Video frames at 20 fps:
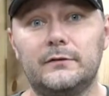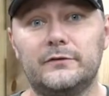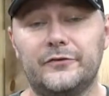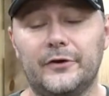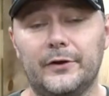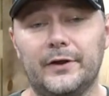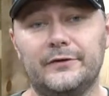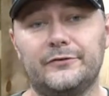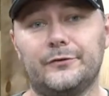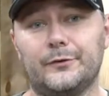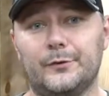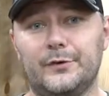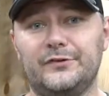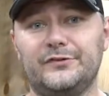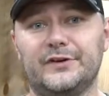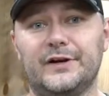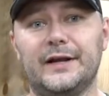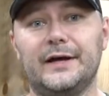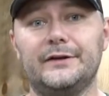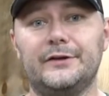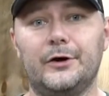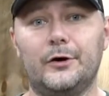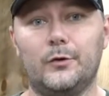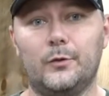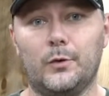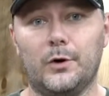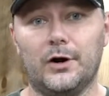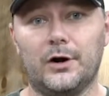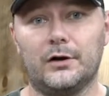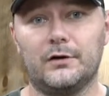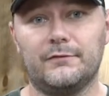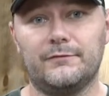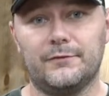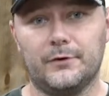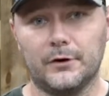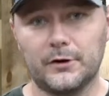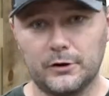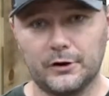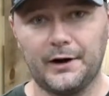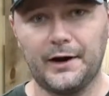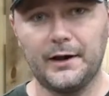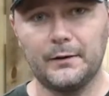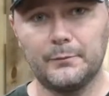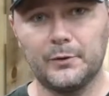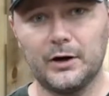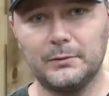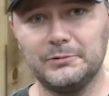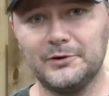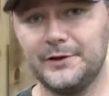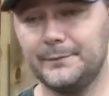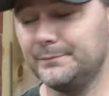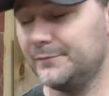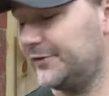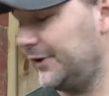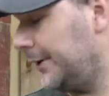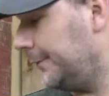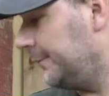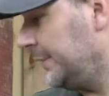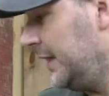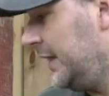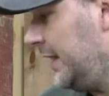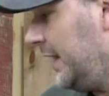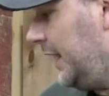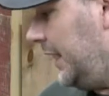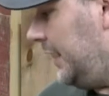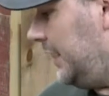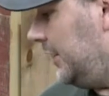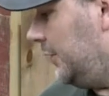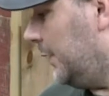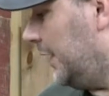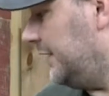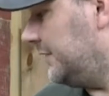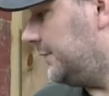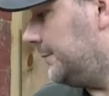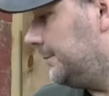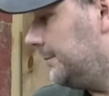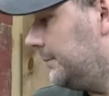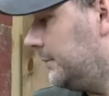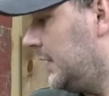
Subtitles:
So that's the reason I don't work for Kreg probably. So anyways,